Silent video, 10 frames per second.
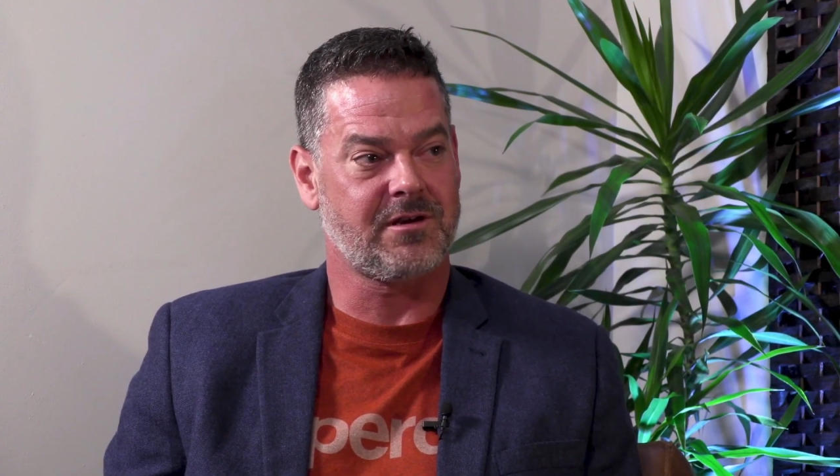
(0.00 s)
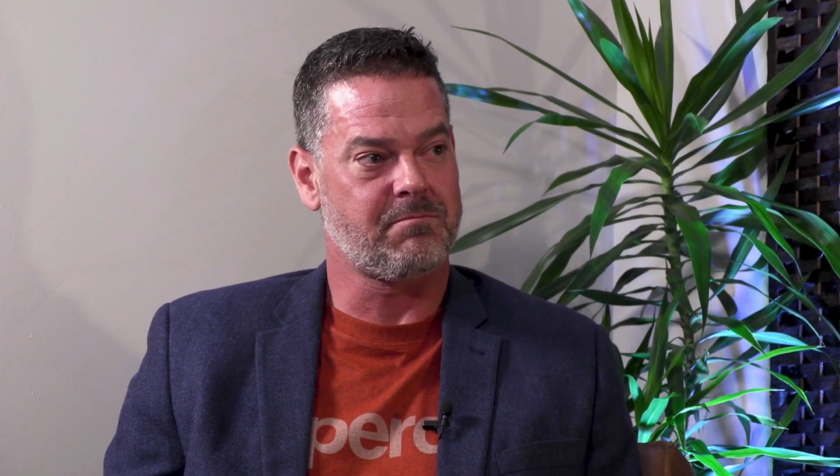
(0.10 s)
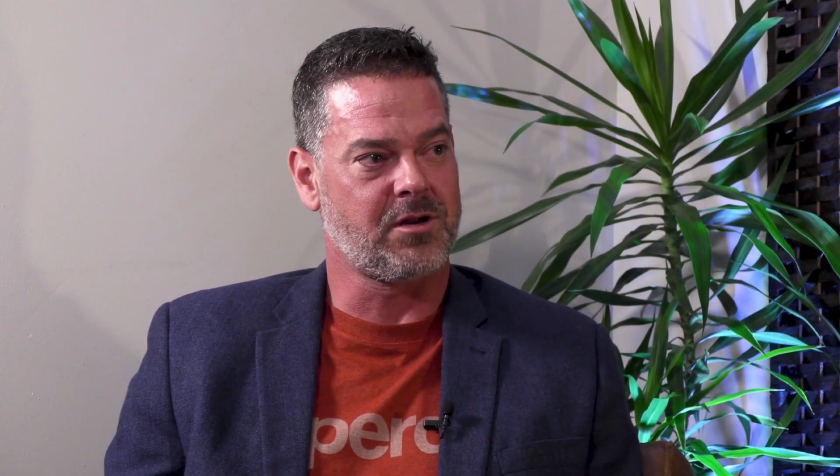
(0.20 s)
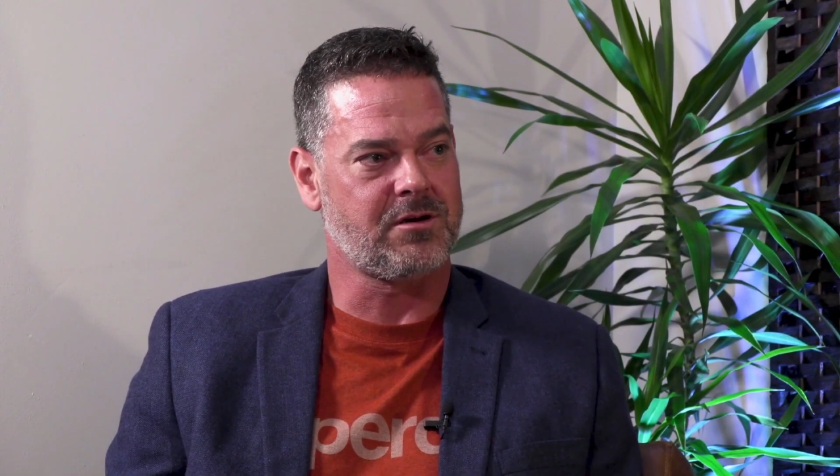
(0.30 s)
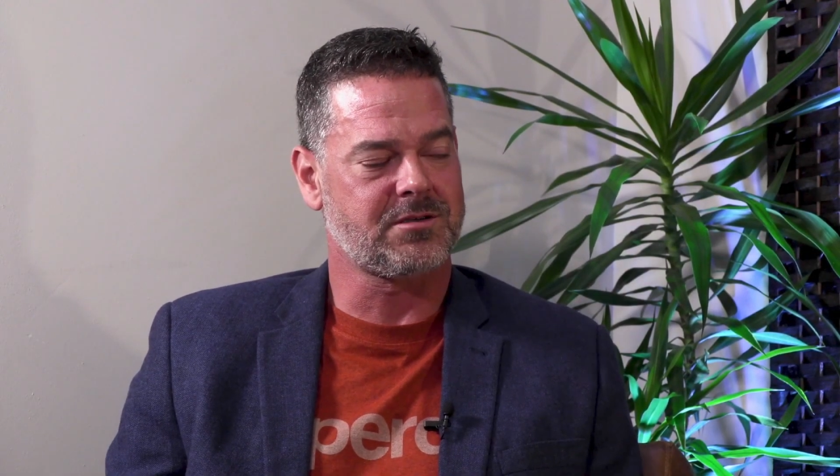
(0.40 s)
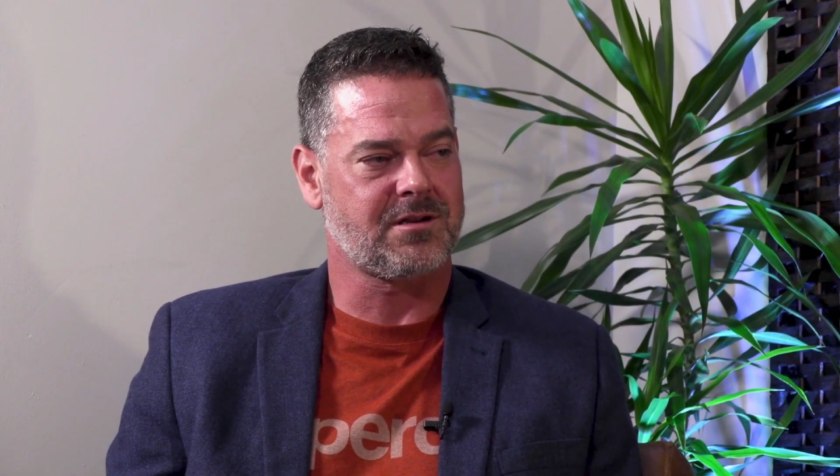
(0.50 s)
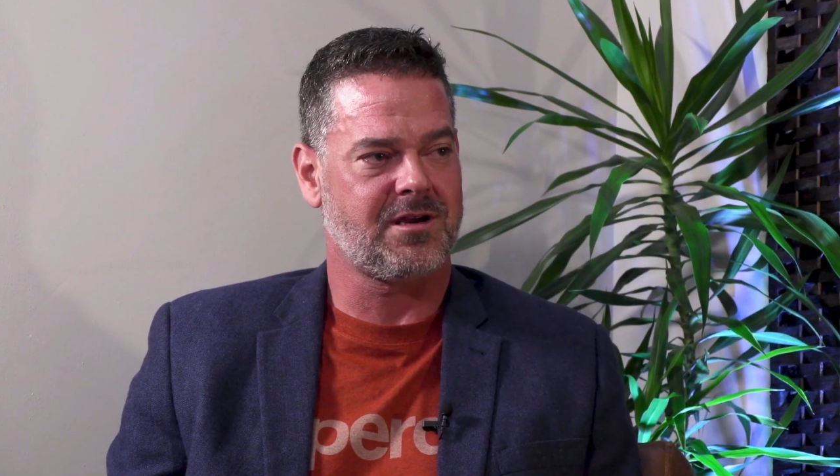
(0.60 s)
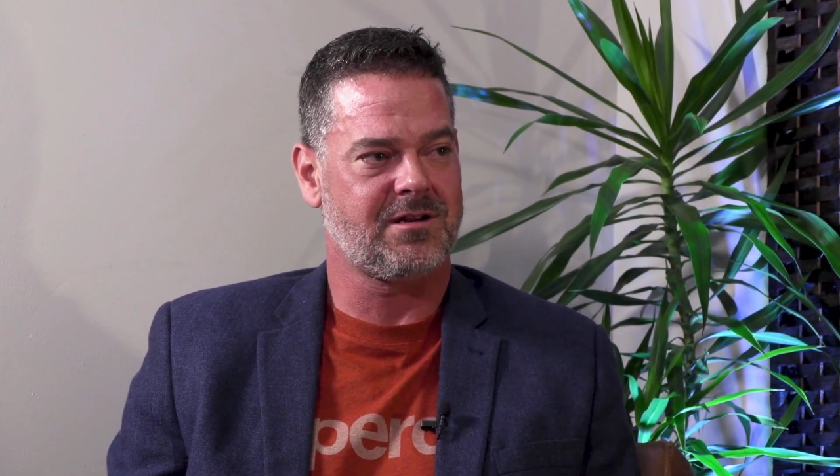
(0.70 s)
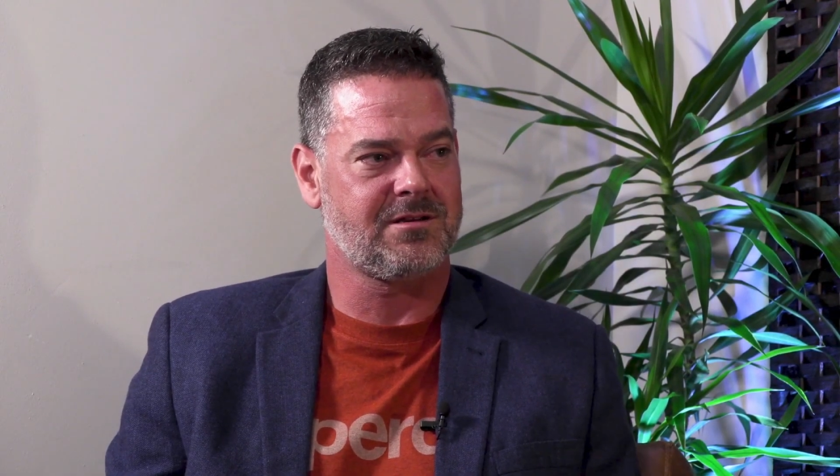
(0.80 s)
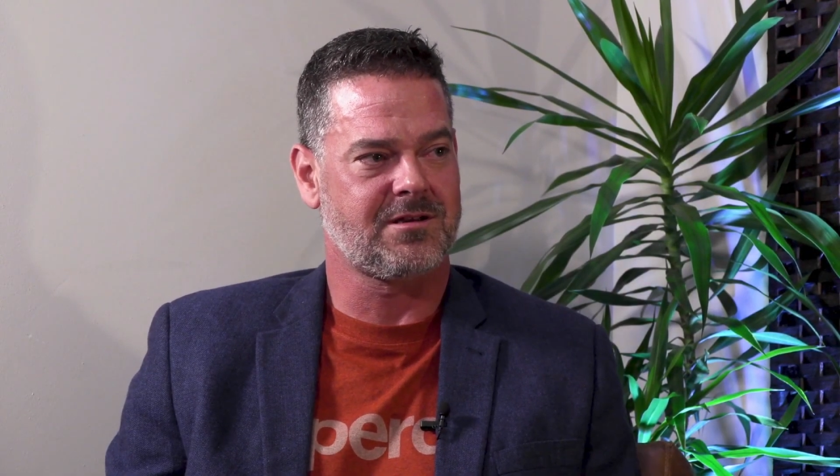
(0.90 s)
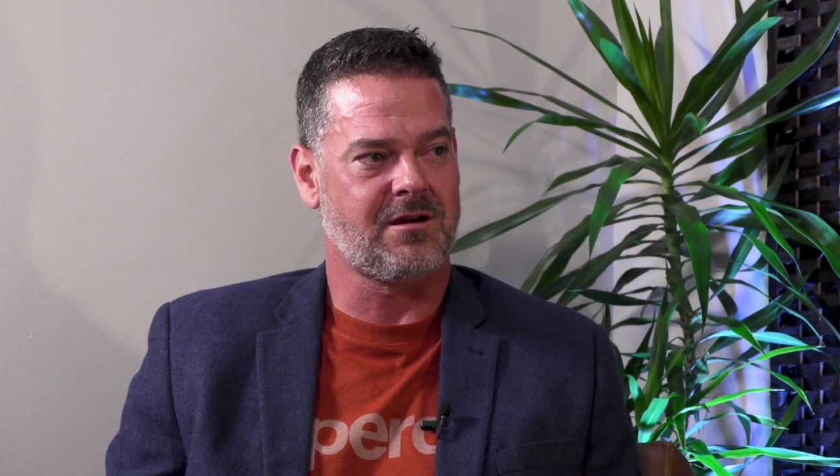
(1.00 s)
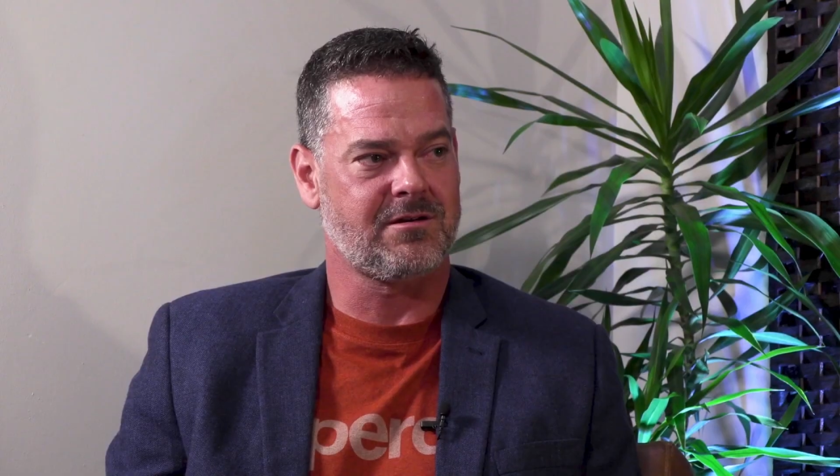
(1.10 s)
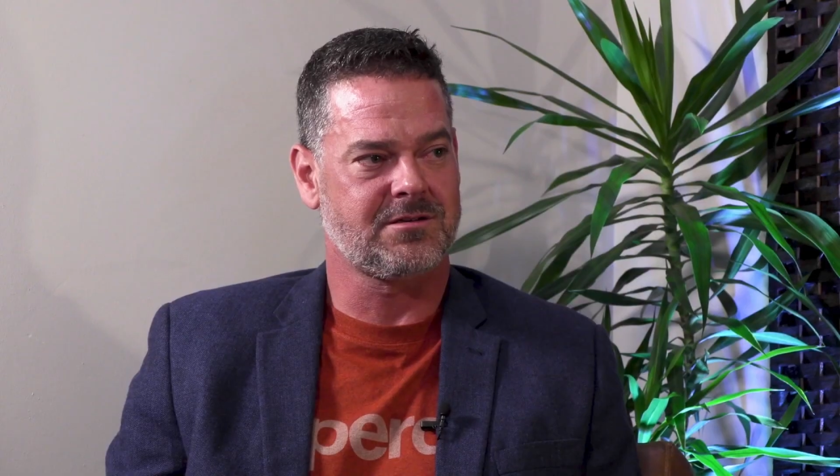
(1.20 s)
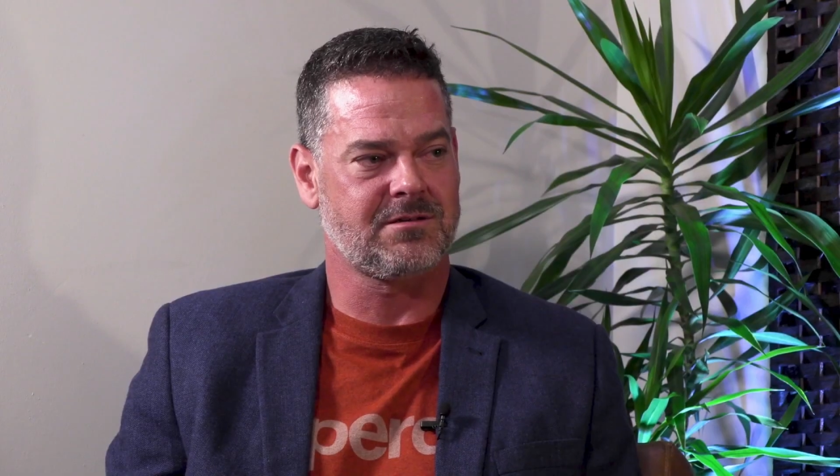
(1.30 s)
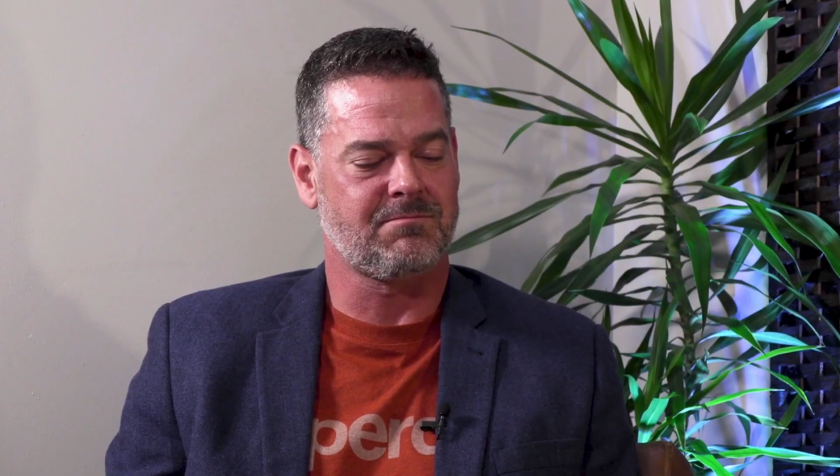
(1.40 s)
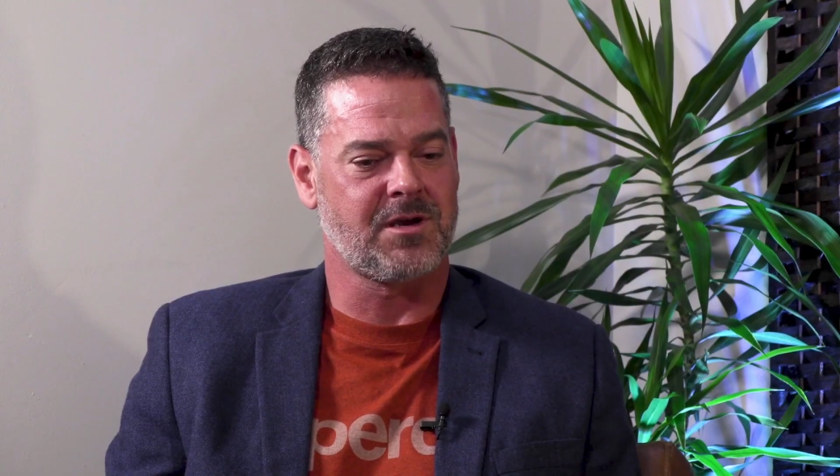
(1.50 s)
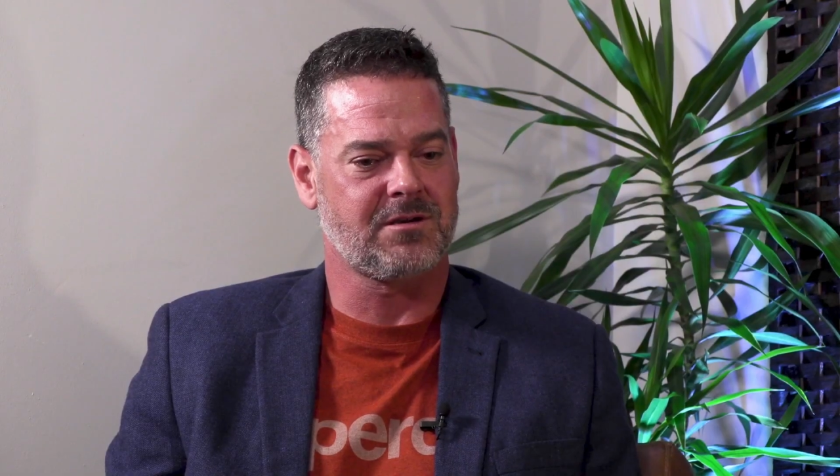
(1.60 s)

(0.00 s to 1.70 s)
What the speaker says: that blast radius? How does it